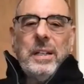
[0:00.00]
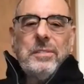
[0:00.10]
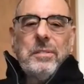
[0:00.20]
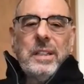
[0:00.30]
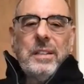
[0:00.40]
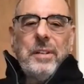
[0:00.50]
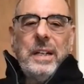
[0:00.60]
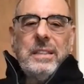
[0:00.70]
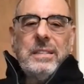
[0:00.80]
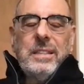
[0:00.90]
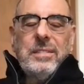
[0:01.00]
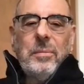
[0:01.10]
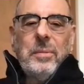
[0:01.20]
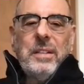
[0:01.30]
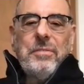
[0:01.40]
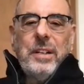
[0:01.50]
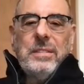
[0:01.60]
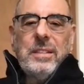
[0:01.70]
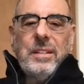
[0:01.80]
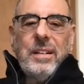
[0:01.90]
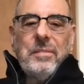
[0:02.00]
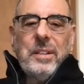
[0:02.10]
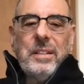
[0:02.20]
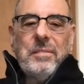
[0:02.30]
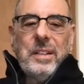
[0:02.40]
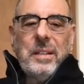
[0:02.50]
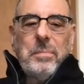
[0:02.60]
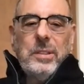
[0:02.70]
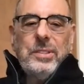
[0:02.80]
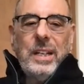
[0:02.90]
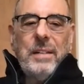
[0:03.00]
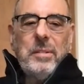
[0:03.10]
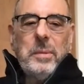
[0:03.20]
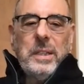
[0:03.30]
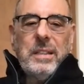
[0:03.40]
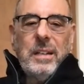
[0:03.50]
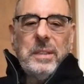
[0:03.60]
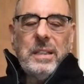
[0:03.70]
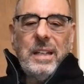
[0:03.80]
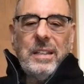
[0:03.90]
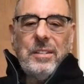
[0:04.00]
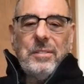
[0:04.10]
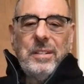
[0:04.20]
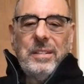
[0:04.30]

It's really great to see so many friends here. I really, really appreciate everybody coming. Thank you.